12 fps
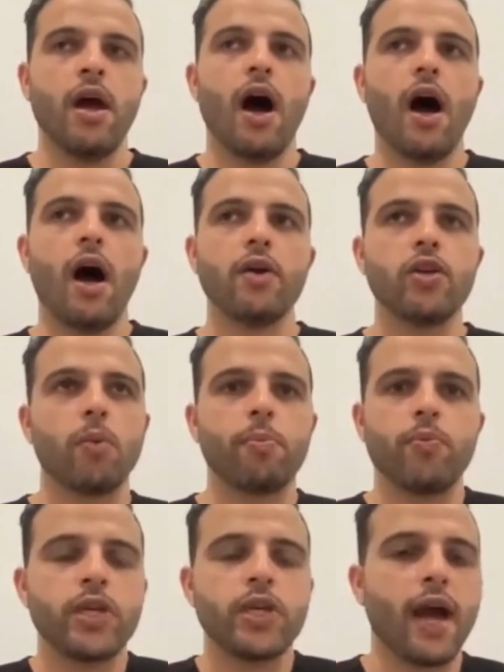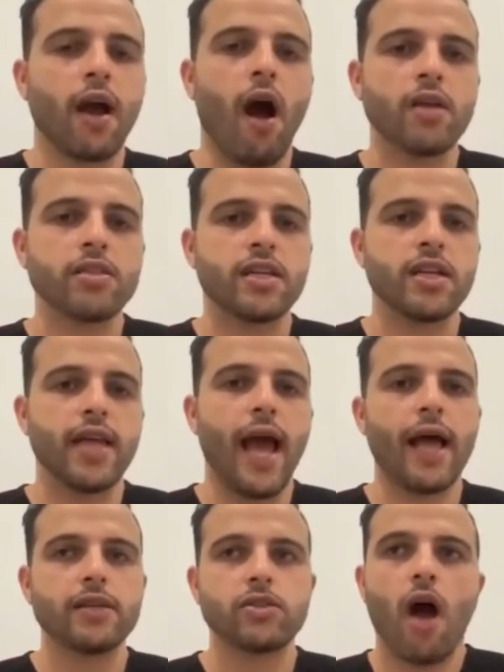we get constantly
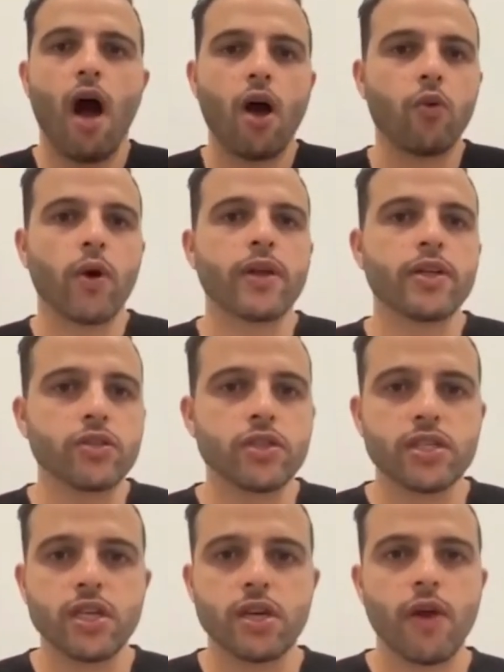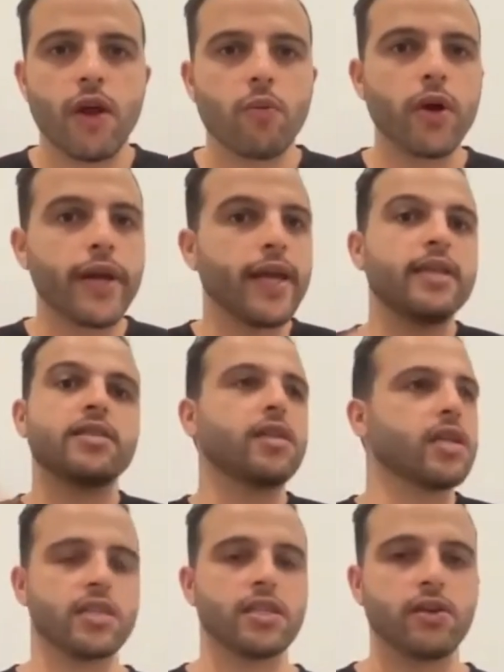asked, Doc, what is your secret? What is
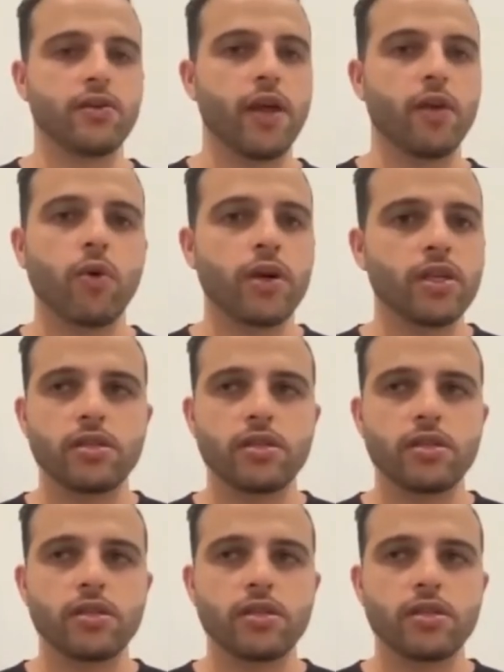the secret?